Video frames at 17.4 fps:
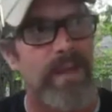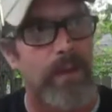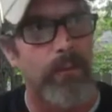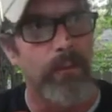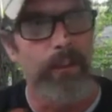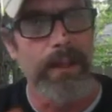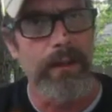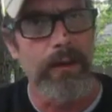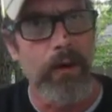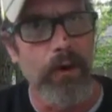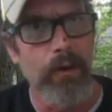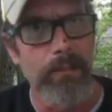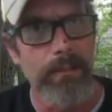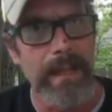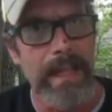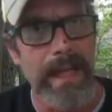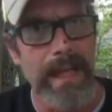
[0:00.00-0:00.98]
with
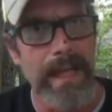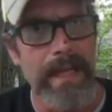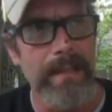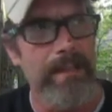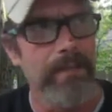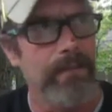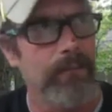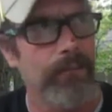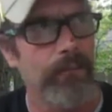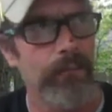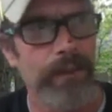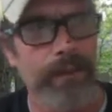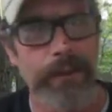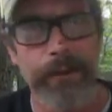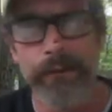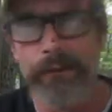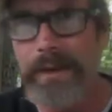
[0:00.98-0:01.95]
Homeland
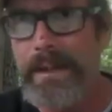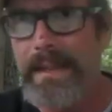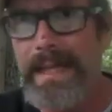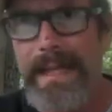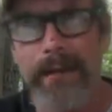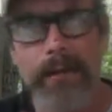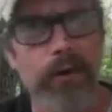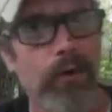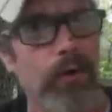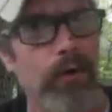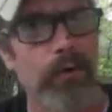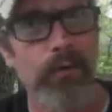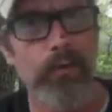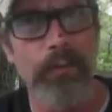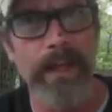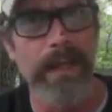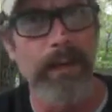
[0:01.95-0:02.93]
when you did that whole
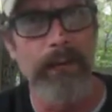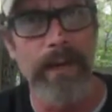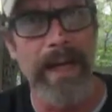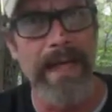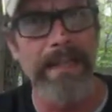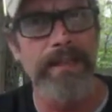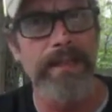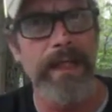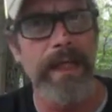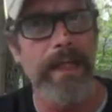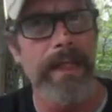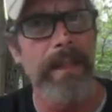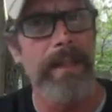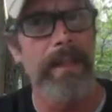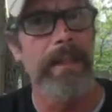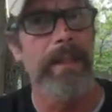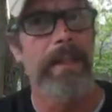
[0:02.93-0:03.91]
rearranging
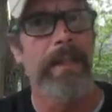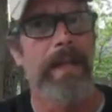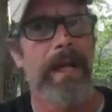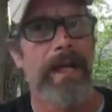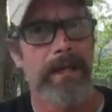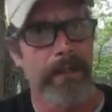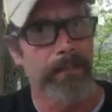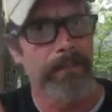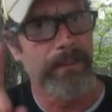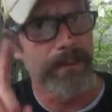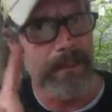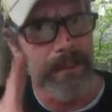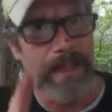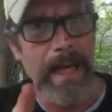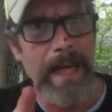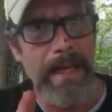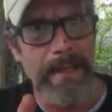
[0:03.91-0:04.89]
and you put
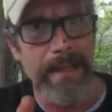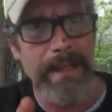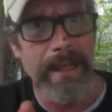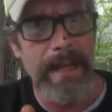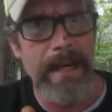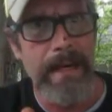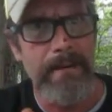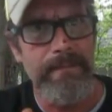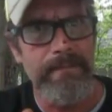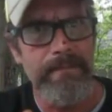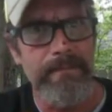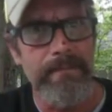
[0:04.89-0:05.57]
the ATF